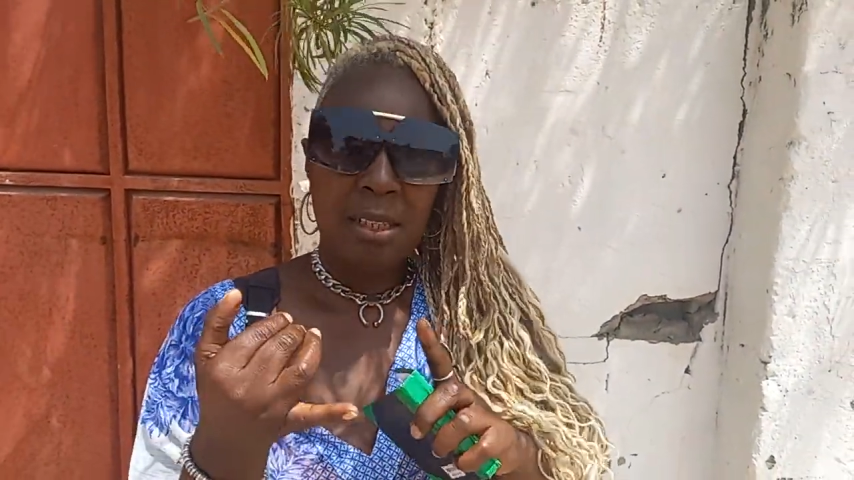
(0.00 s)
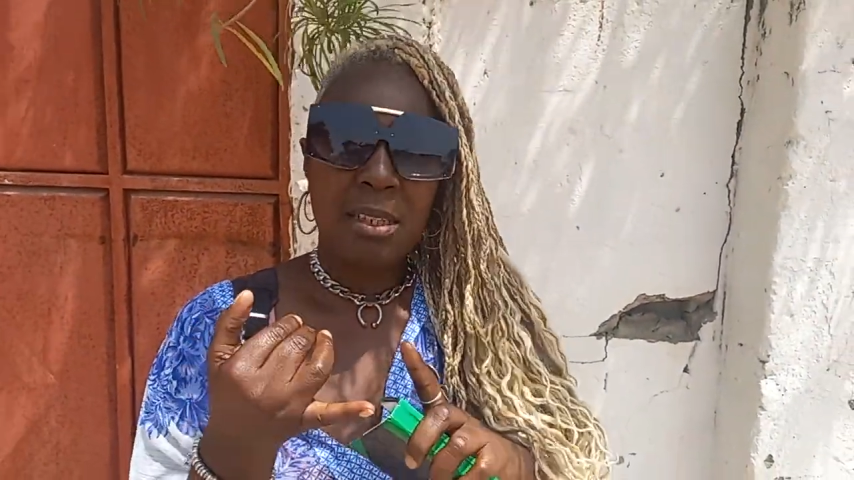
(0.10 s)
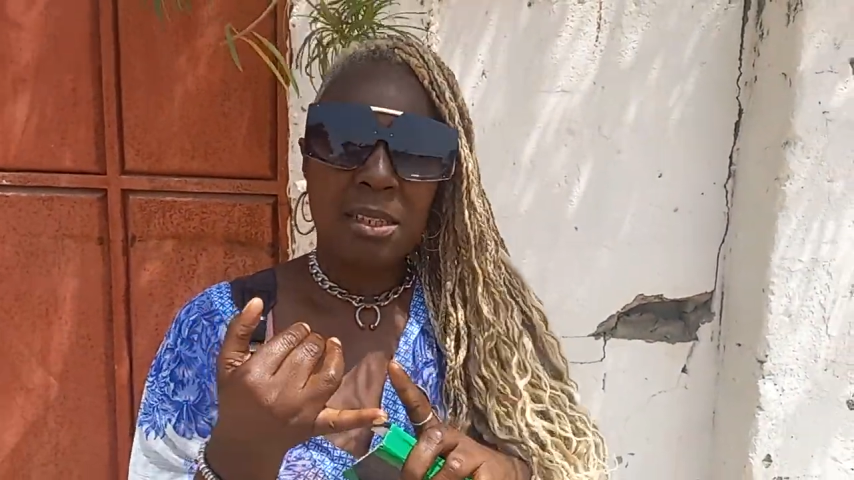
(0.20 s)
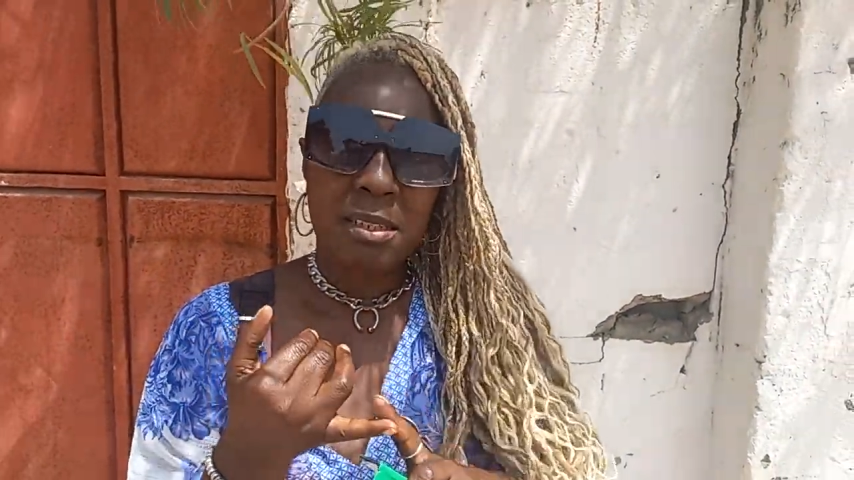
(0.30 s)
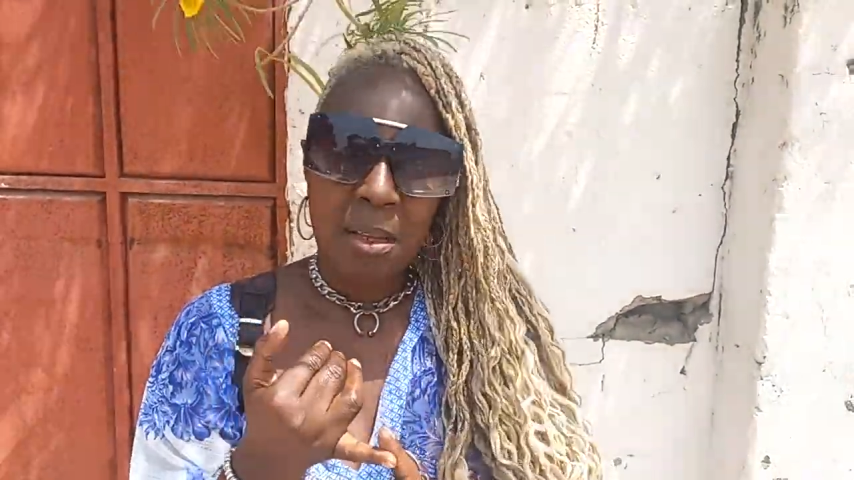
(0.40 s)

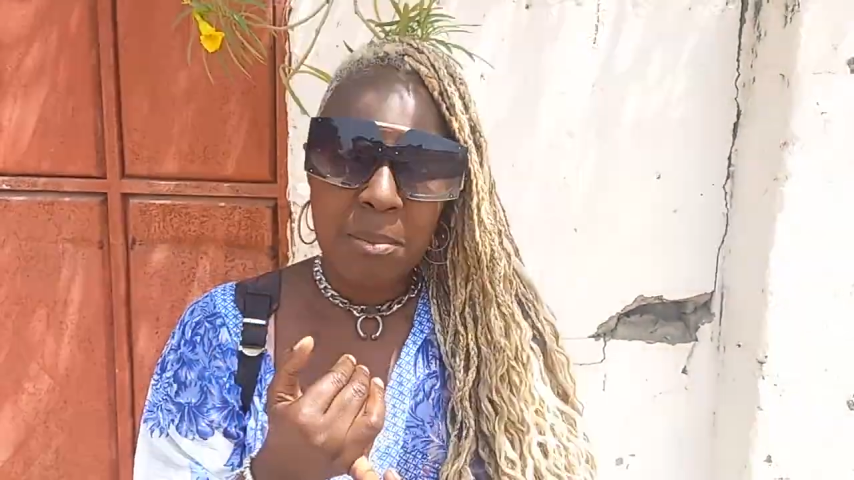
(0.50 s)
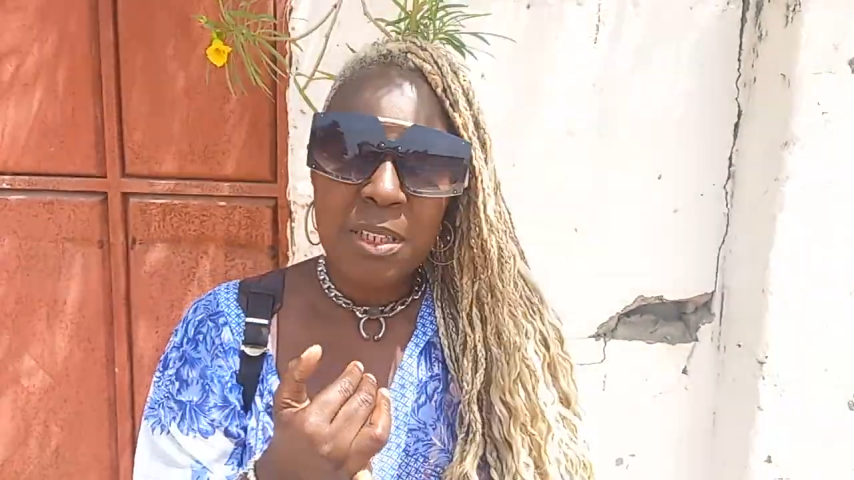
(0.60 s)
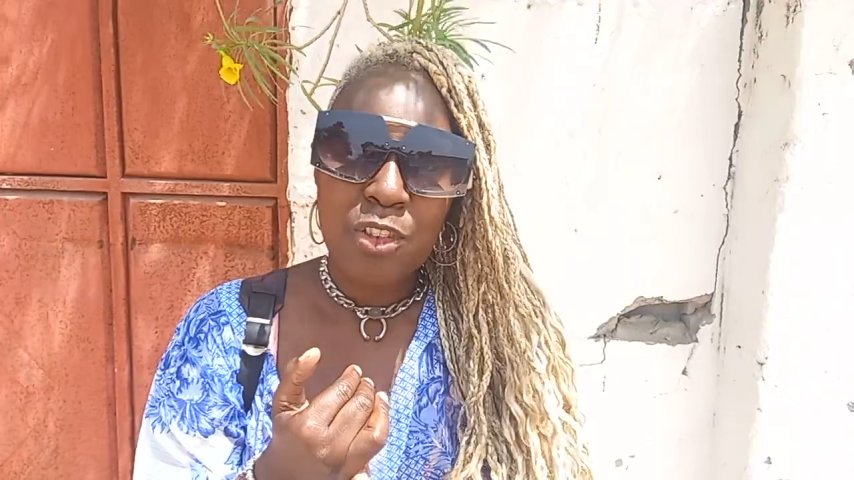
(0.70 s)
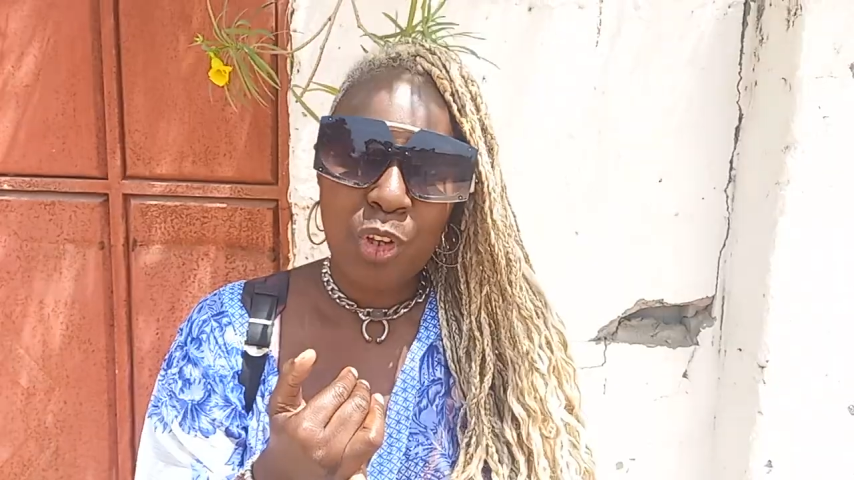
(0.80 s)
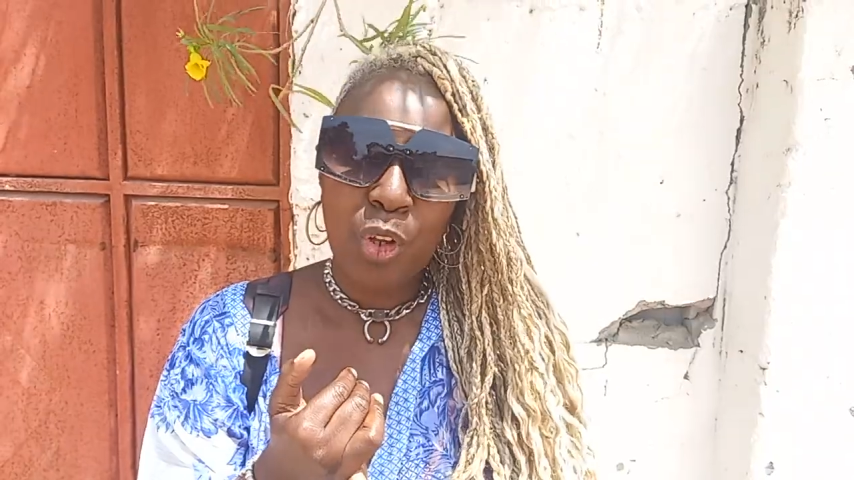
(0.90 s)
the
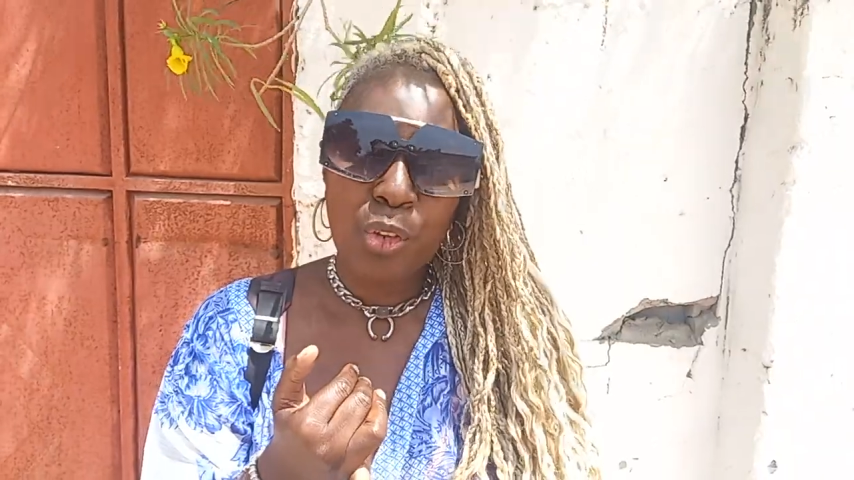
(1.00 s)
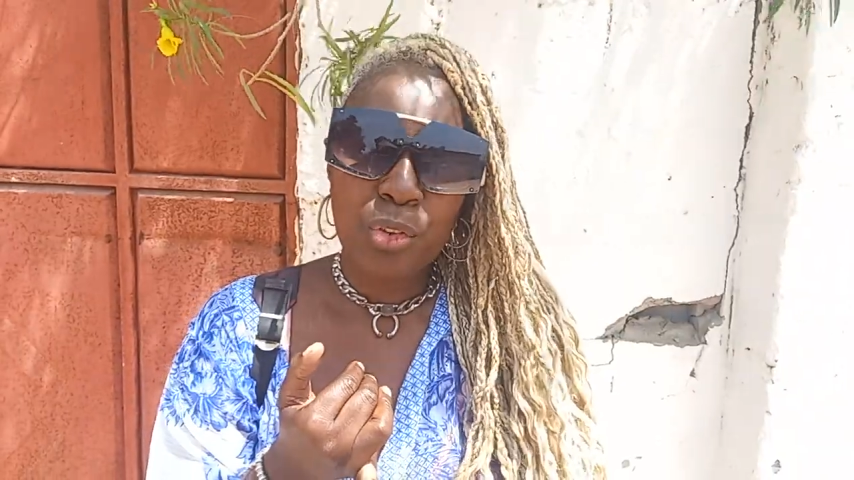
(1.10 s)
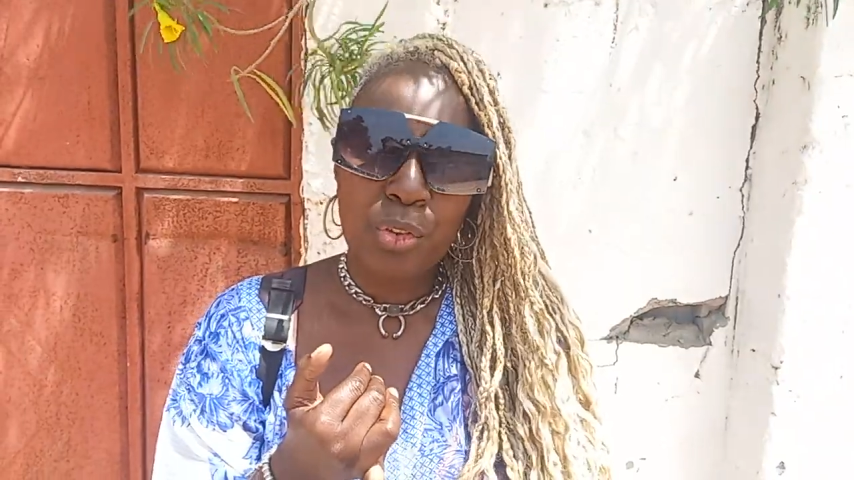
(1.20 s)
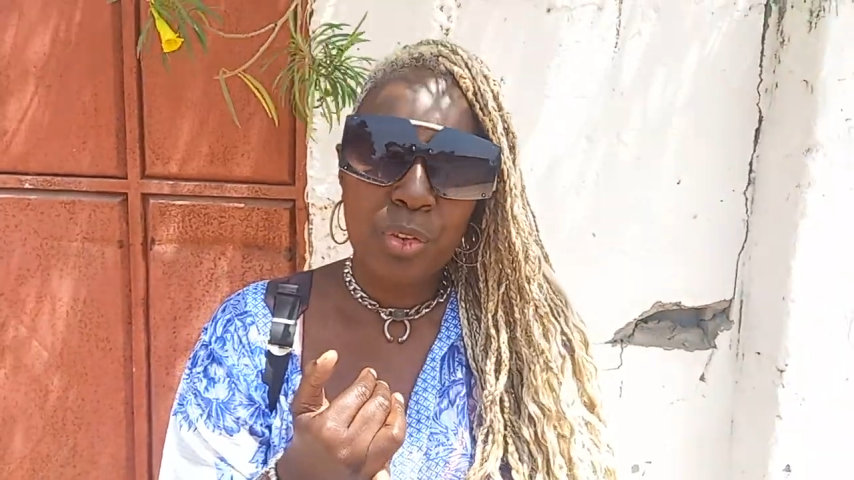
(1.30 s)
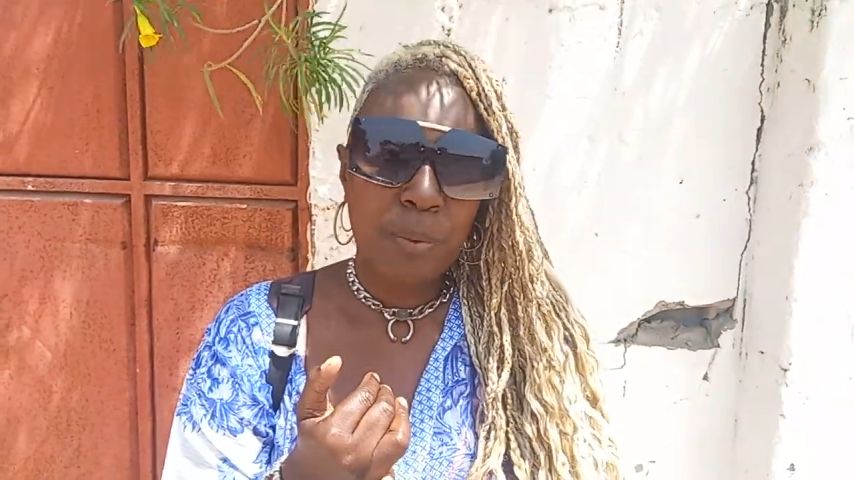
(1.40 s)
summons
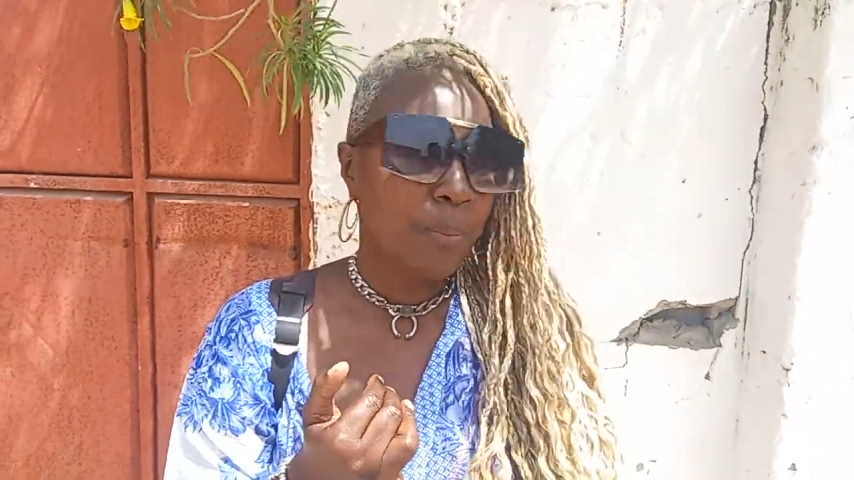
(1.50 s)
cost,